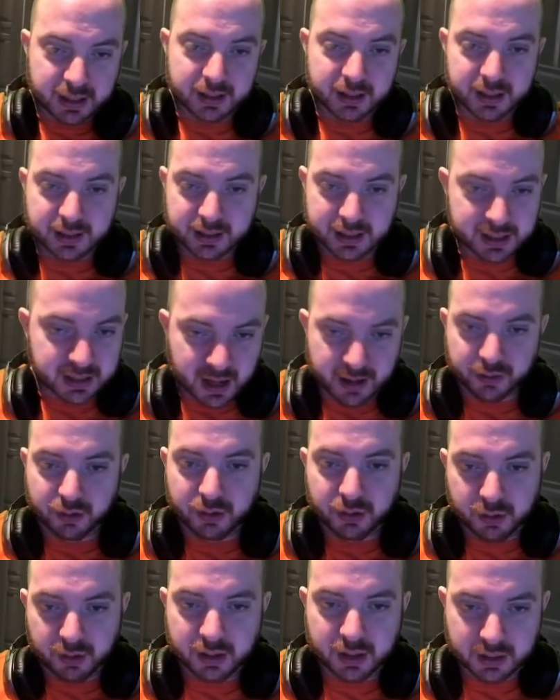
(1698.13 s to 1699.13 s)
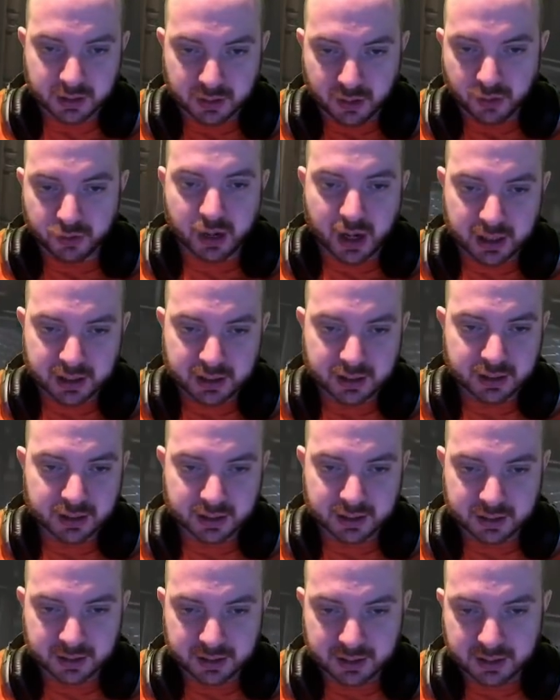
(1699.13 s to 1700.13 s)
It's contract. It's contract.
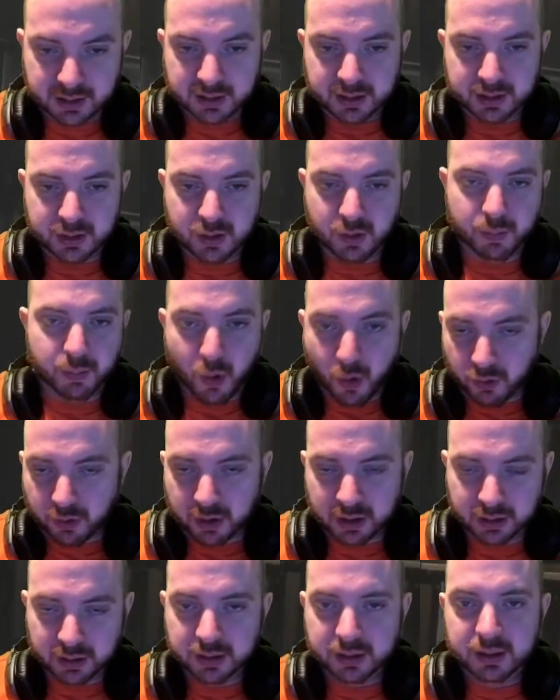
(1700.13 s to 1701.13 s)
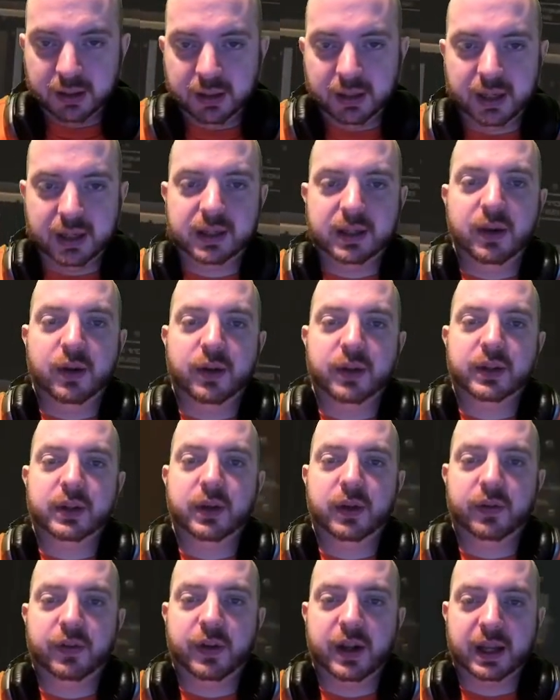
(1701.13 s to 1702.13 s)
It's not moral. It's not
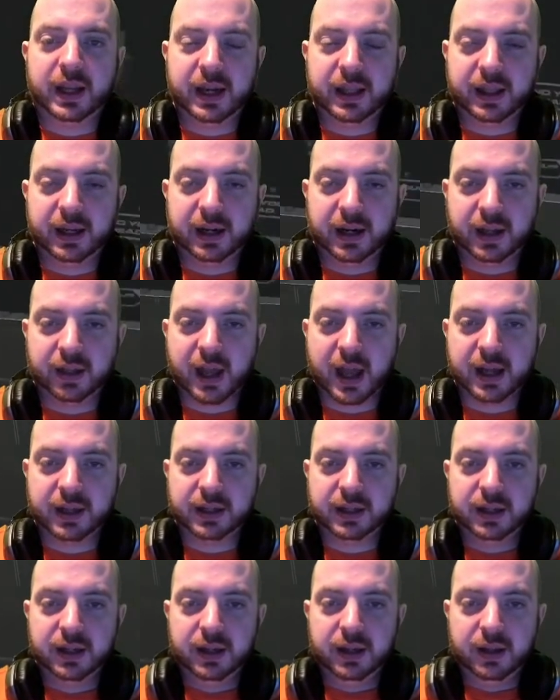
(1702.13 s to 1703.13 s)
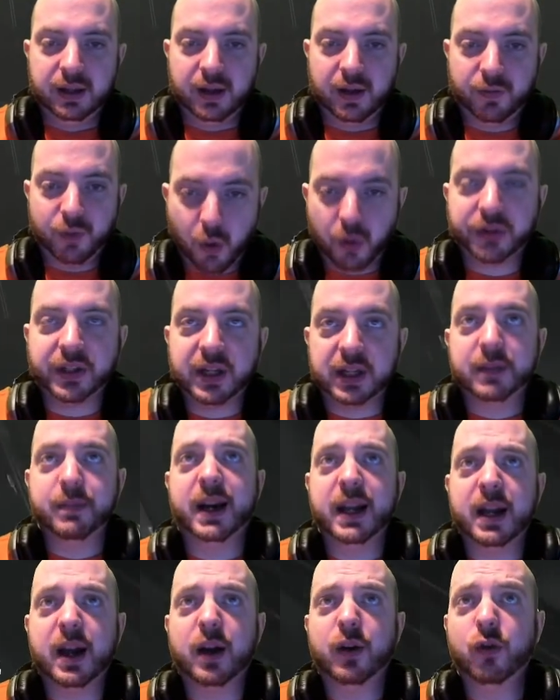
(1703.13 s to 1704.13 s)
sort of like anything like that. Of course, it's
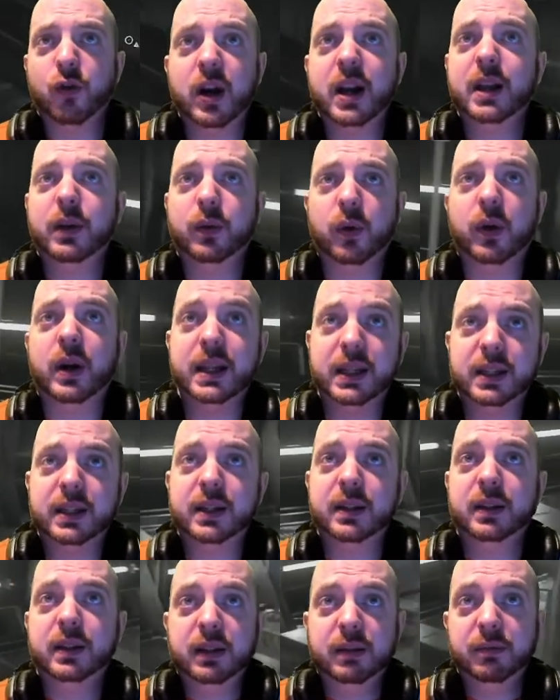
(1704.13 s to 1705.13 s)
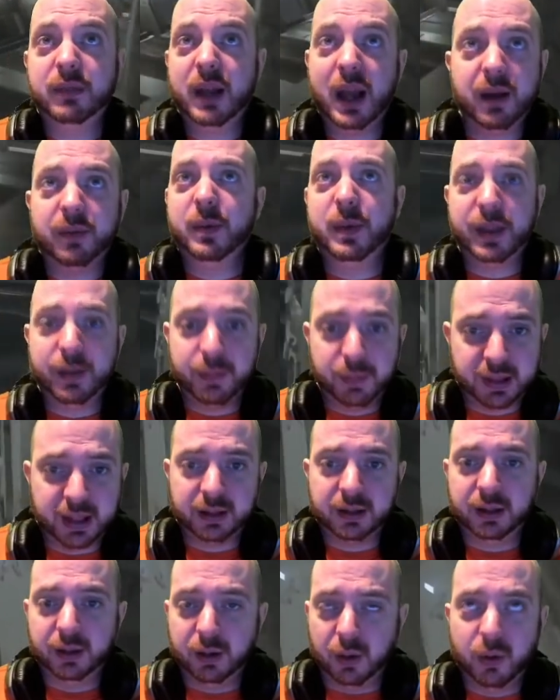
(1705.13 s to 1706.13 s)
money hungry, or at least, yeah, the
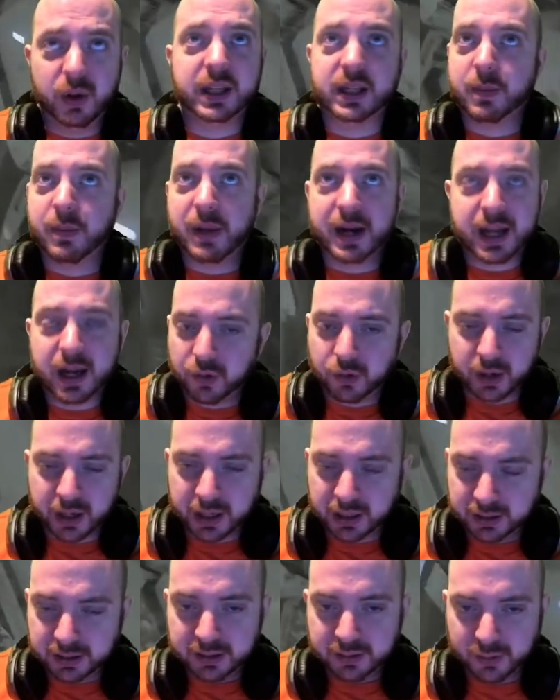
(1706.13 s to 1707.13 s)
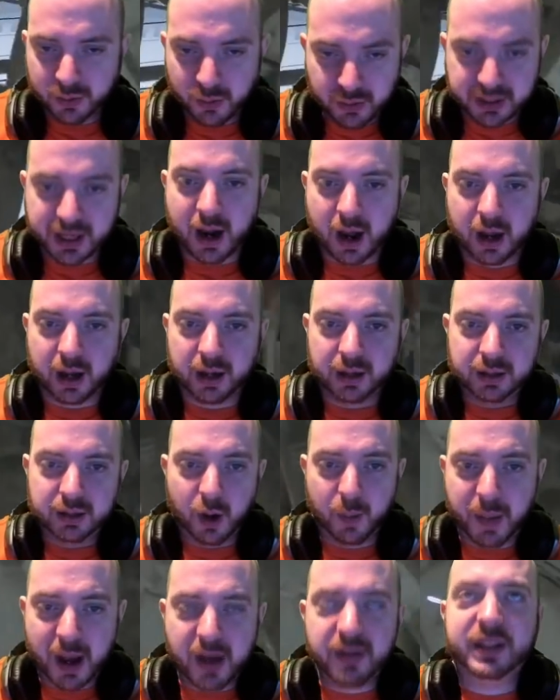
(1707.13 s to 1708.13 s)
lawyers are money hungry. Of course they are.
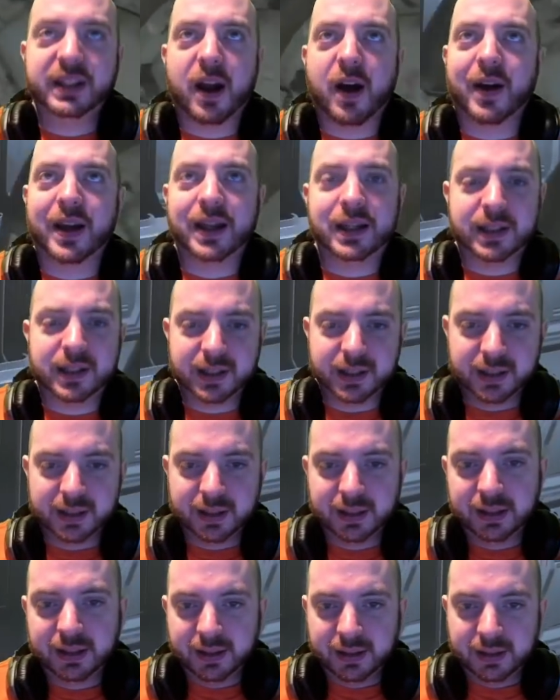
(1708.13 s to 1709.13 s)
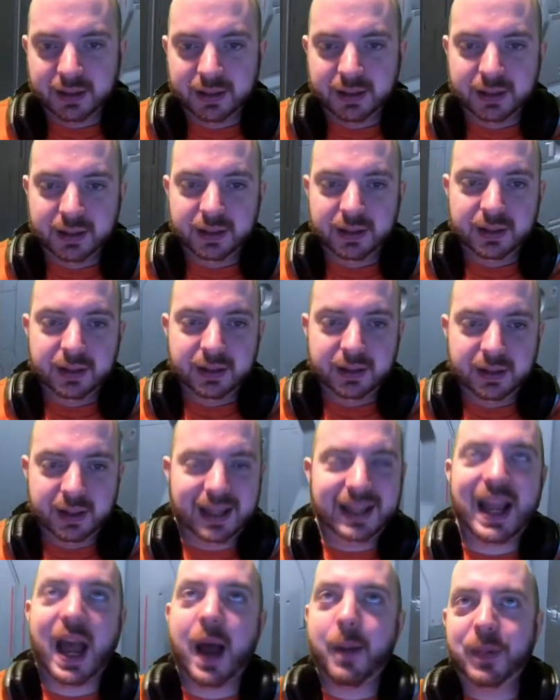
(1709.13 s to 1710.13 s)
On both sides. They're
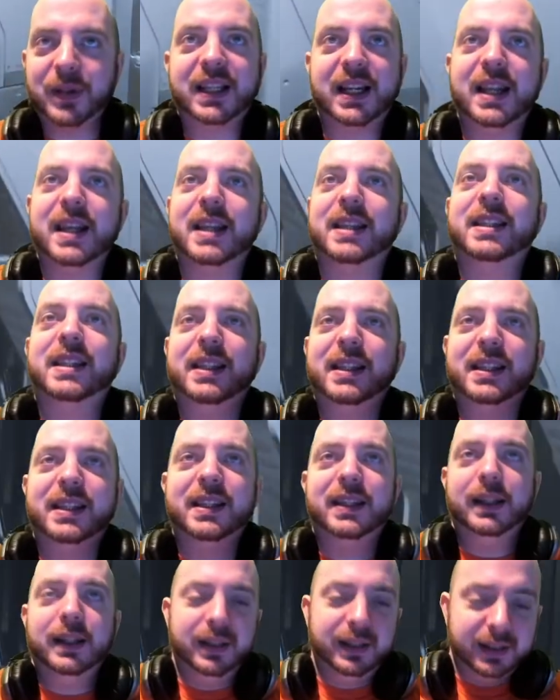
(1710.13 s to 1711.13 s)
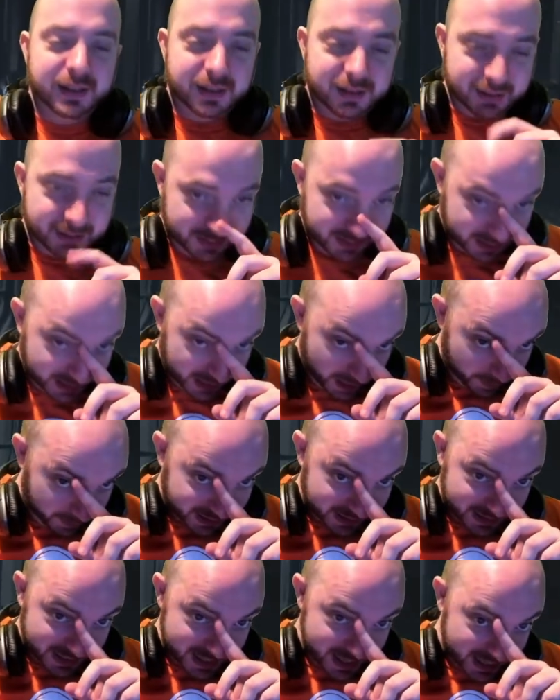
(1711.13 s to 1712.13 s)
capitalists. The
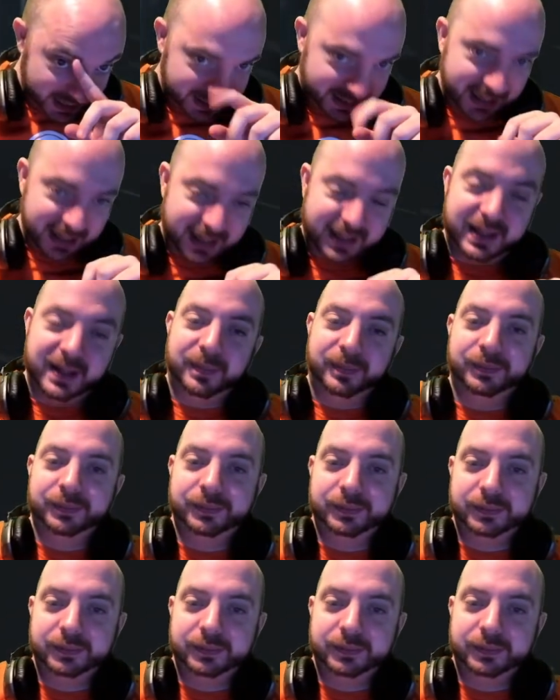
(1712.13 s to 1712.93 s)
capitalist legal system.